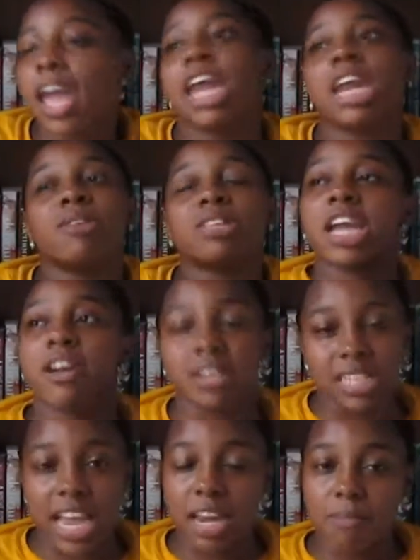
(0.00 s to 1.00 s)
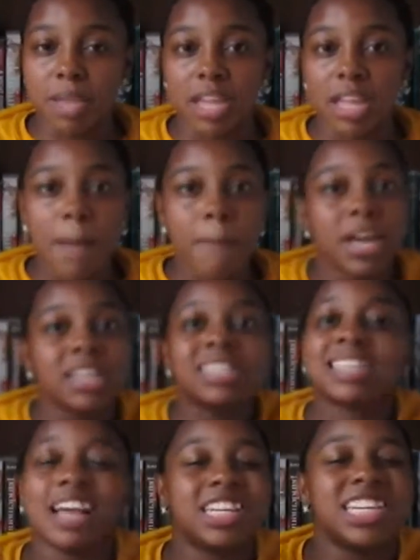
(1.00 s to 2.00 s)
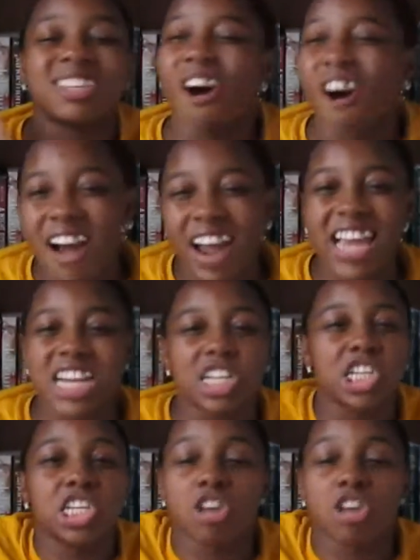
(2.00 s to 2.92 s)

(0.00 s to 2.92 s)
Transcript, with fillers: and it was irritating me because it's like she's hard headed and she